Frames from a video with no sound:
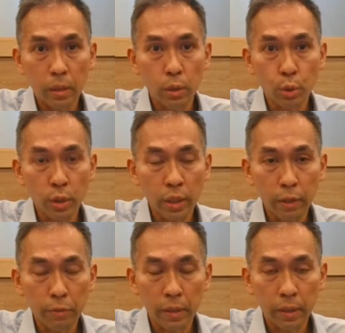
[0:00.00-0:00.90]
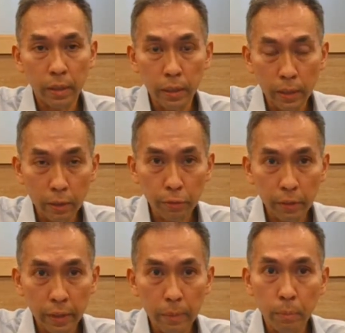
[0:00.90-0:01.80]
You should have uh, enough
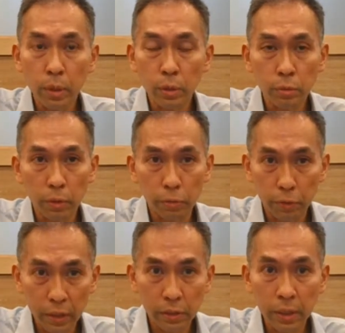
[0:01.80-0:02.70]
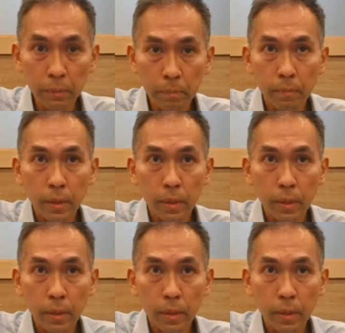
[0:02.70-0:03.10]
embryos for freezing,